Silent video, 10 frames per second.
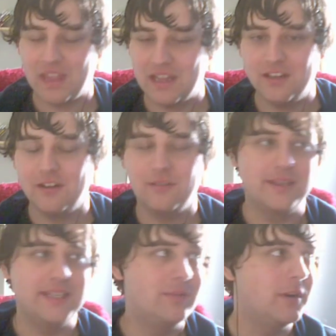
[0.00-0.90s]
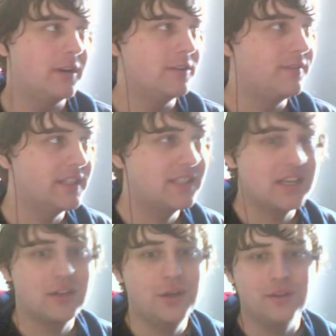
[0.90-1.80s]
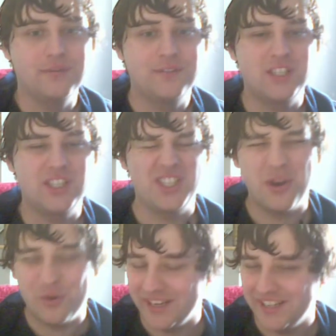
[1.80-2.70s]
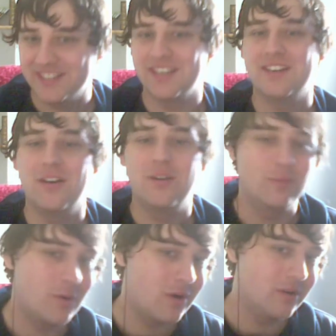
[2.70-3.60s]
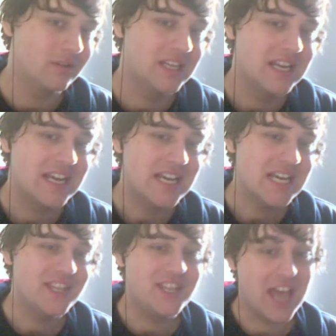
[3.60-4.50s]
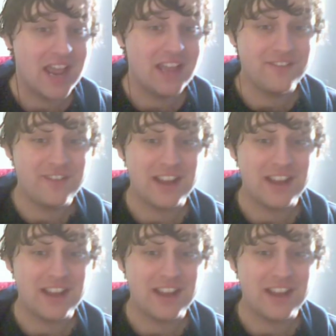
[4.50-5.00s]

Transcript: And, it's one of those things that could have so easily gone wrong. That and the fact